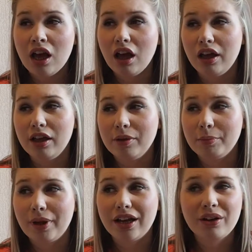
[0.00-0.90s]

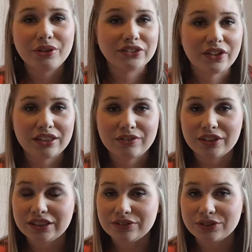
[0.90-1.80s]
I always find it
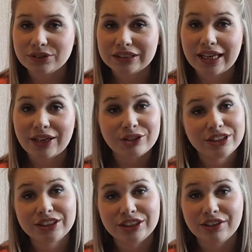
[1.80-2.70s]
very difficult to get
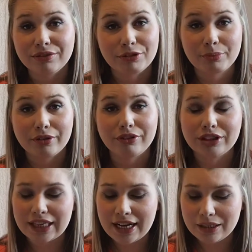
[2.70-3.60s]
conditioner from my roots
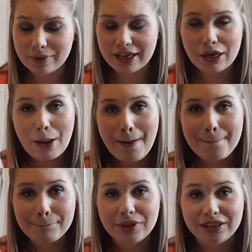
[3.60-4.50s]
anyway,
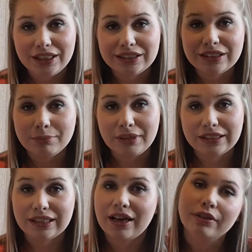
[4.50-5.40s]
but this
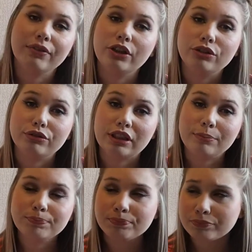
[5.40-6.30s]
makes life a dream.